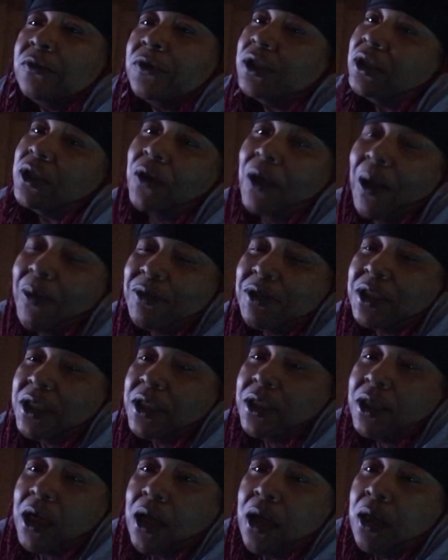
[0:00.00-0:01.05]
So I will see
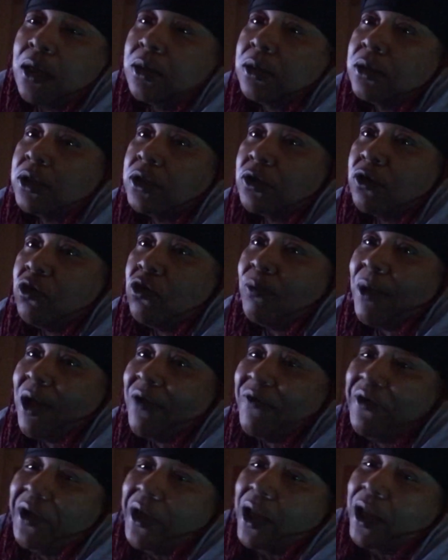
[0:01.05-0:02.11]
y'all soon, my
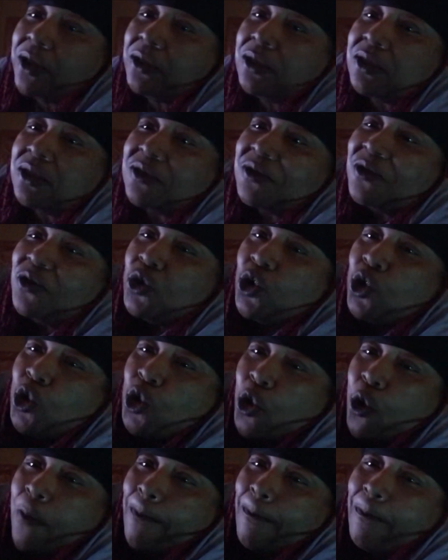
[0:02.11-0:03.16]
reactors.
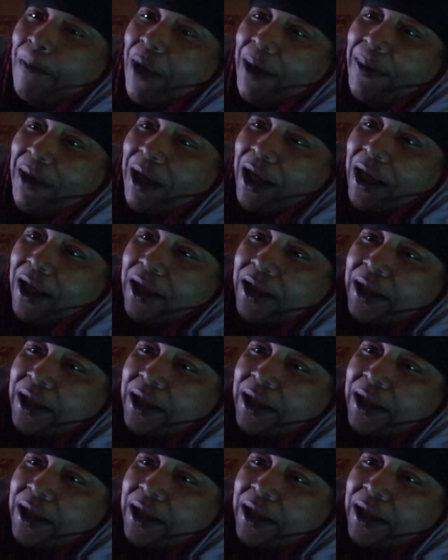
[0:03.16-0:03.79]
Bye-bye.